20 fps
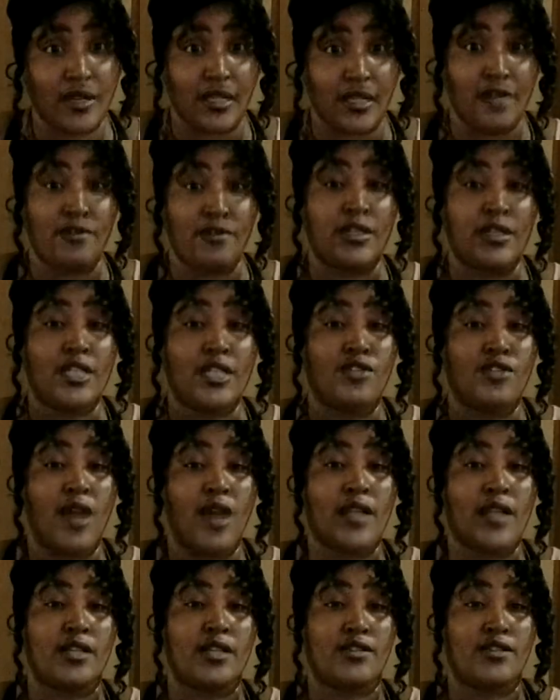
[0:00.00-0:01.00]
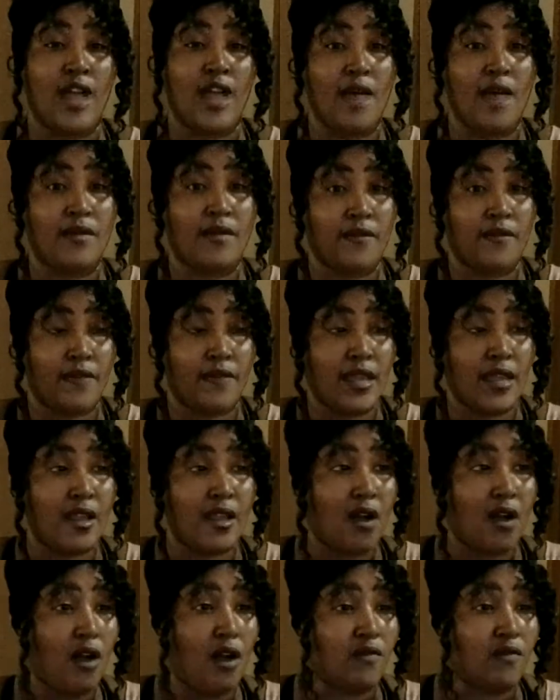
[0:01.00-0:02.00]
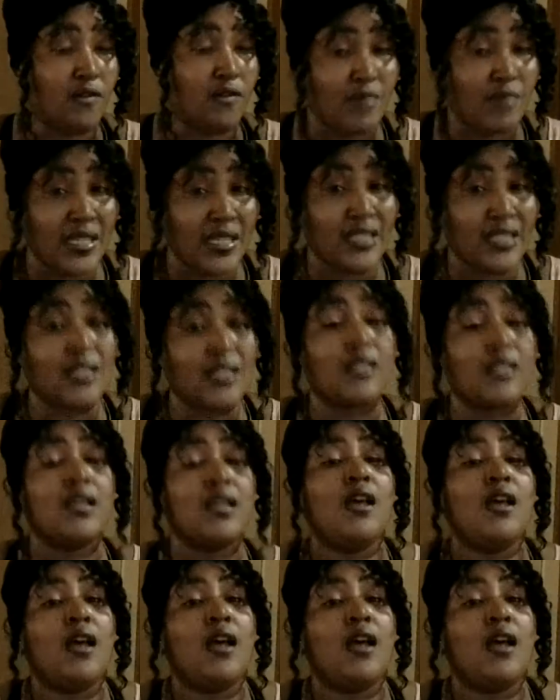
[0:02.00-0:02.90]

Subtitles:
literally trying to trap and feed off of pieces